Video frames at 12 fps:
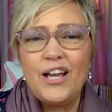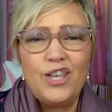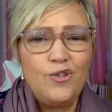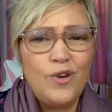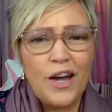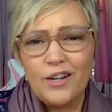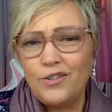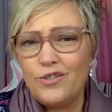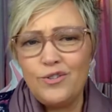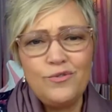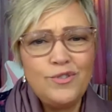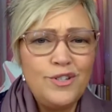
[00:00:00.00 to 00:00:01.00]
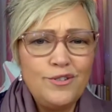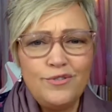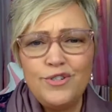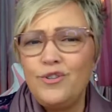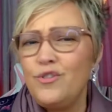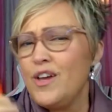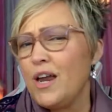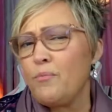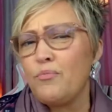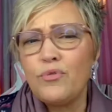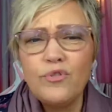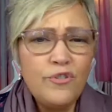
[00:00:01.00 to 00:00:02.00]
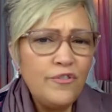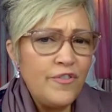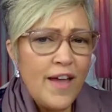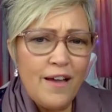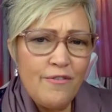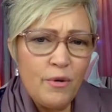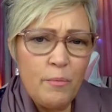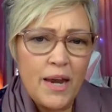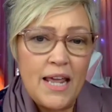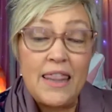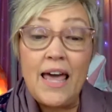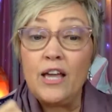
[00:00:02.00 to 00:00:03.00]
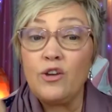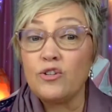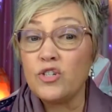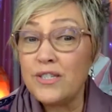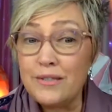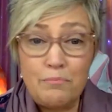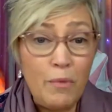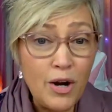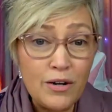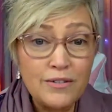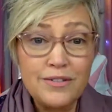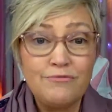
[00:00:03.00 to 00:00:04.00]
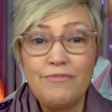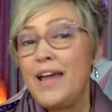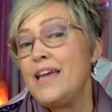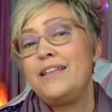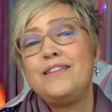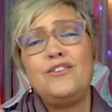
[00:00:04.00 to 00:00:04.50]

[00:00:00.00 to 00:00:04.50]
You got to do. You got to prove everybody that you're smart, right?